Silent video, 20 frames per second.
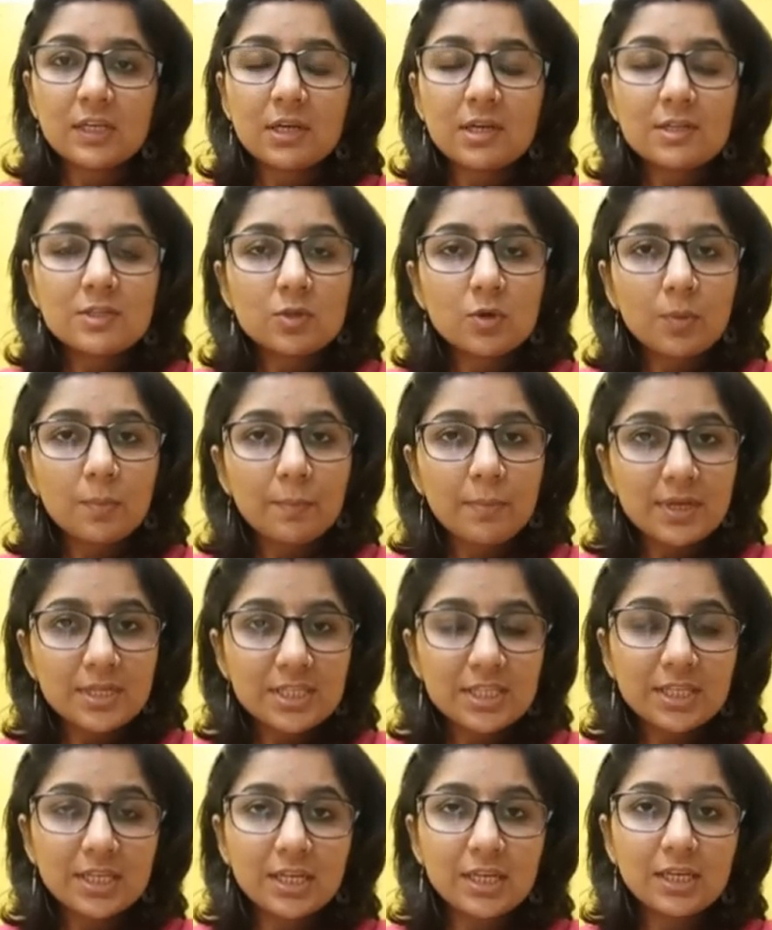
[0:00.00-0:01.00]
So
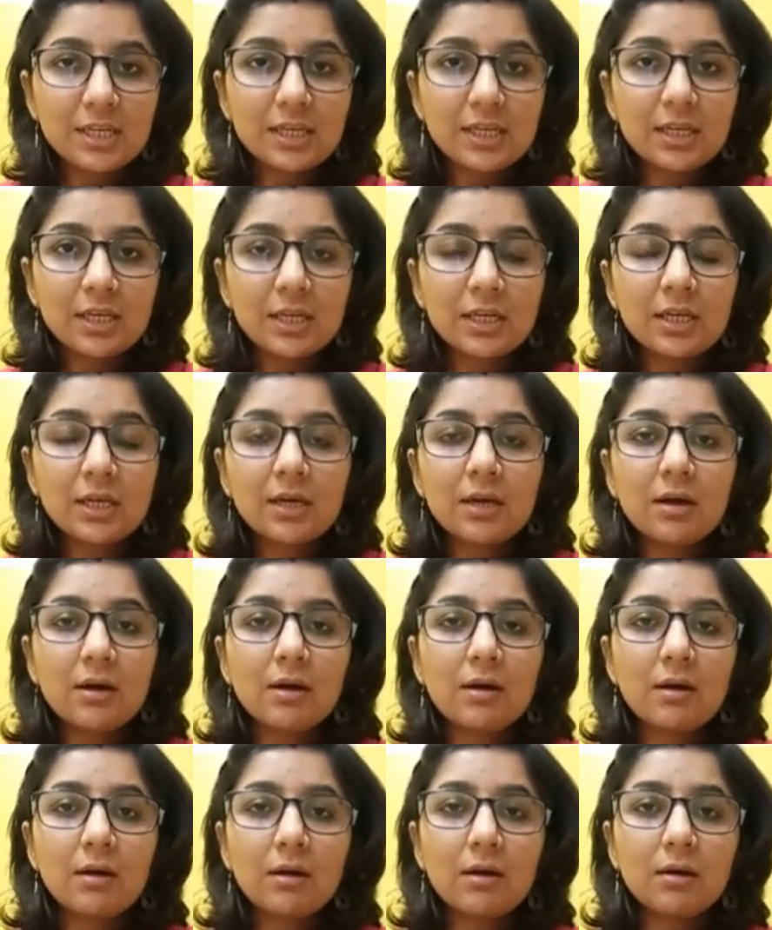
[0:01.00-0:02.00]
basically,
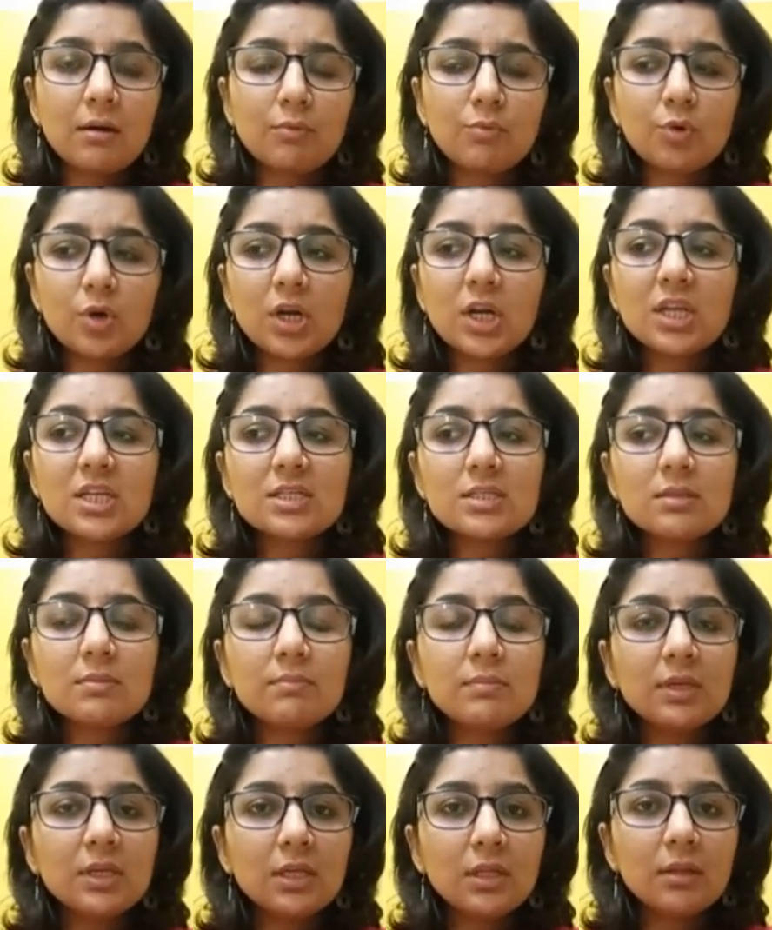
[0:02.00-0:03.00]
what is
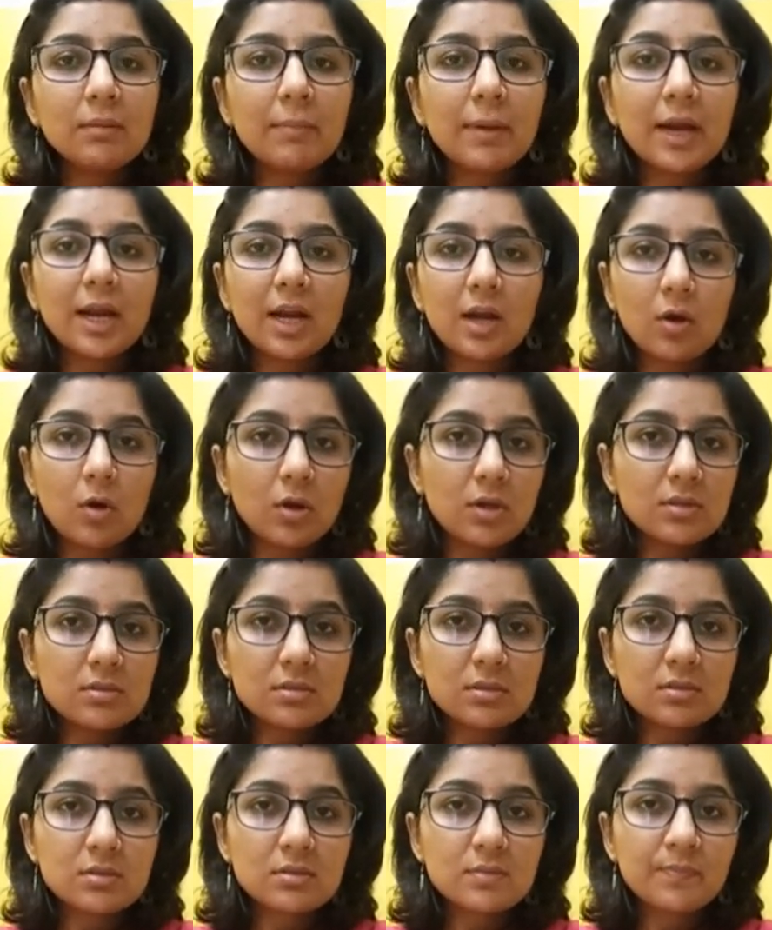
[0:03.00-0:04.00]
mean by
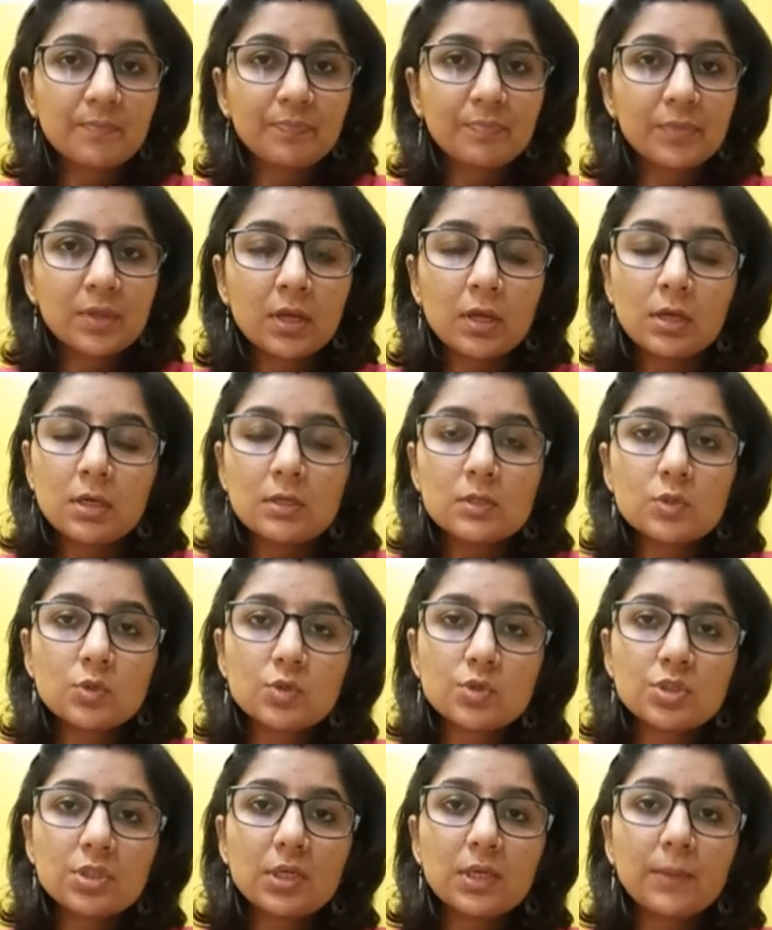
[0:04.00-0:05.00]
adolescence? So
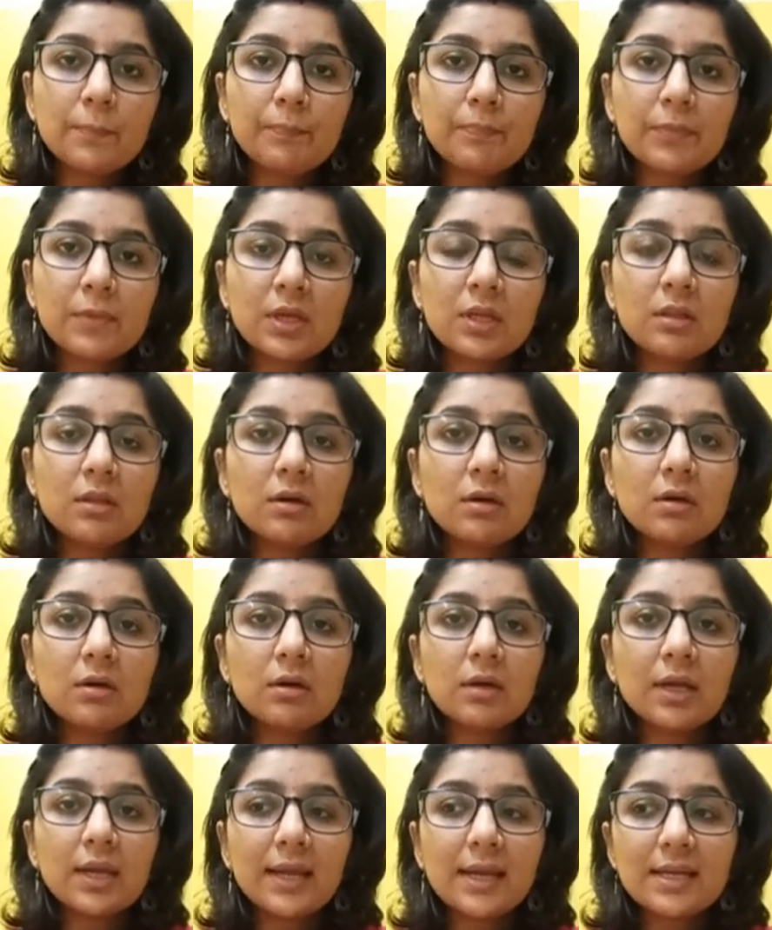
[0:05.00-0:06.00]
see,
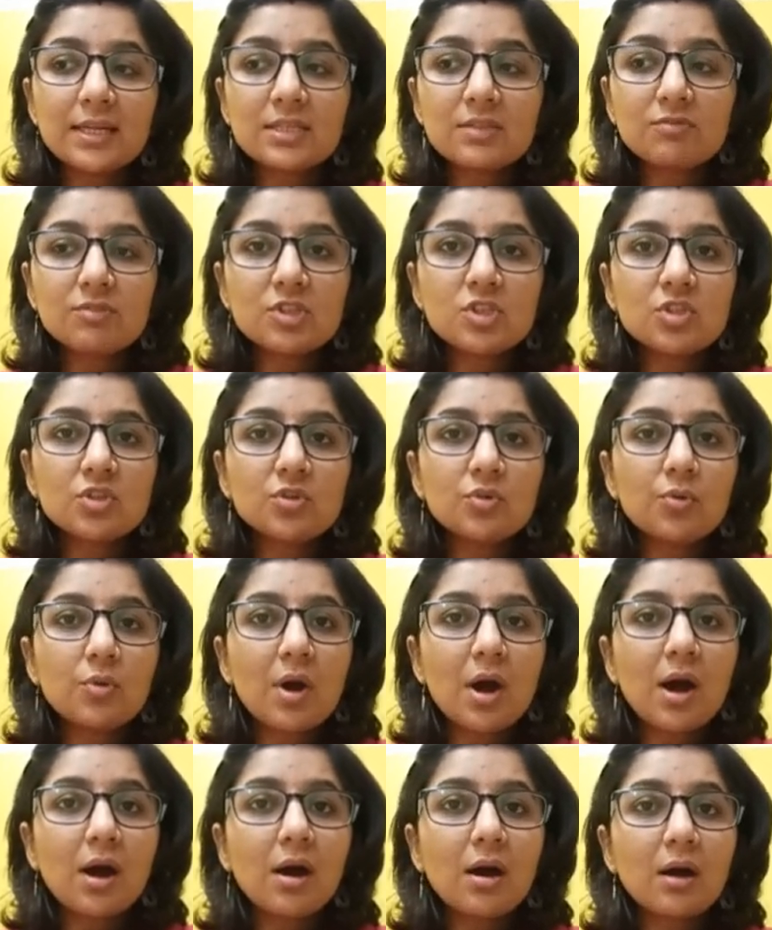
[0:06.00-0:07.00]
the age which you
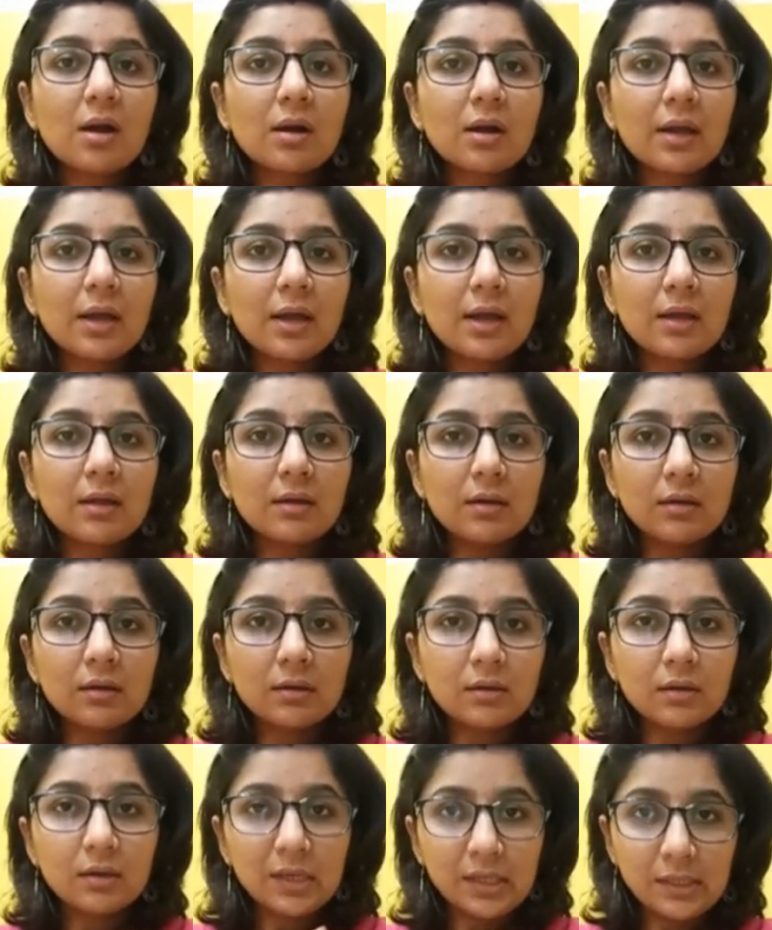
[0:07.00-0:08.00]
are
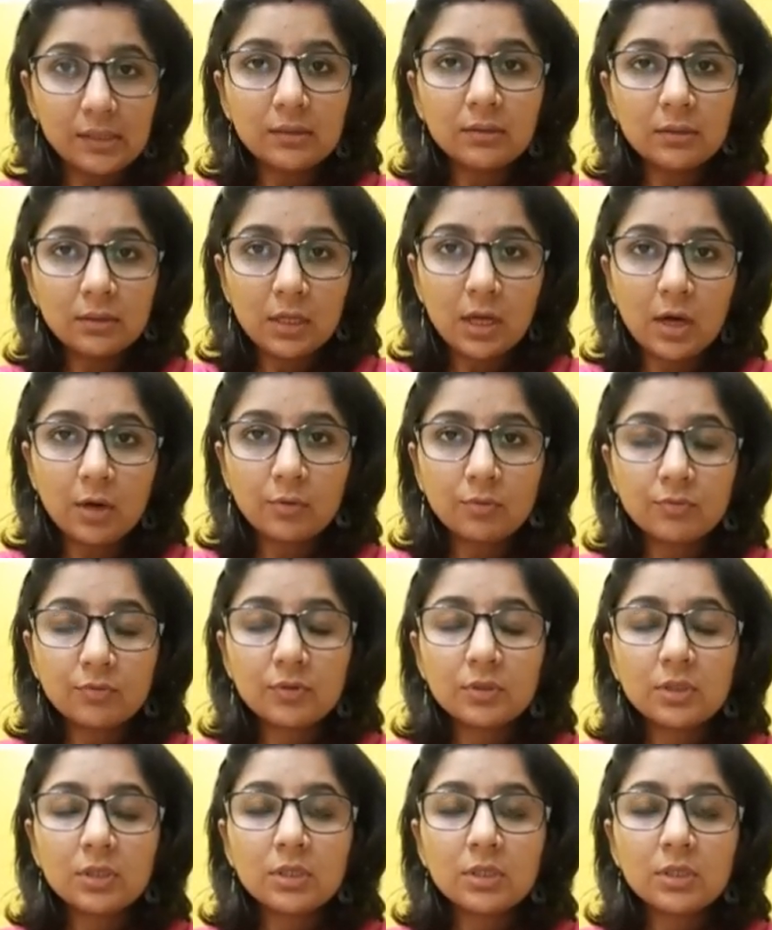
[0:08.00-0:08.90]
in now,